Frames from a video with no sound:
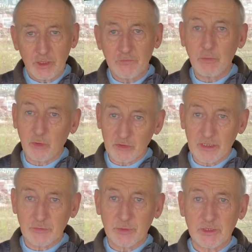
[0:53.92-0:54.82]
If you watched
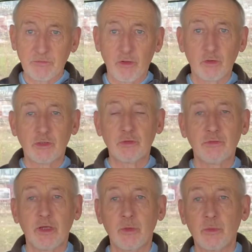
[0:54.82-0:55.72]
last week's vlog, you'll
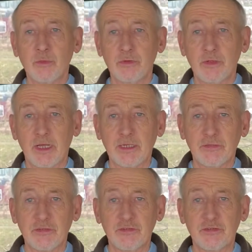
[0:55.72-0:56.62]
know that I had
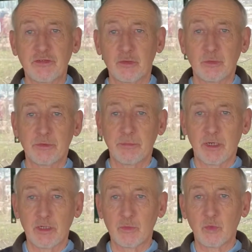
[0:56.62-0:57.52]
this issue with
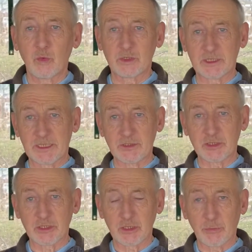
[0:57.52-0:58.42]
my water
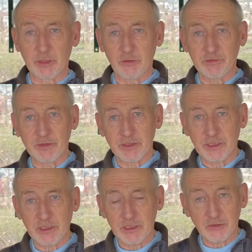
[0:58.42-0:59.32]
sensor going off in
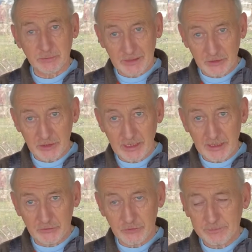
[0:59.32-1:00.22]
the inspection
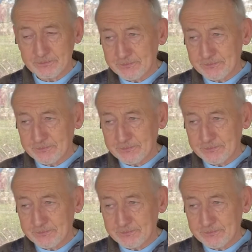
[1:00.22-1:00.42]
hatch.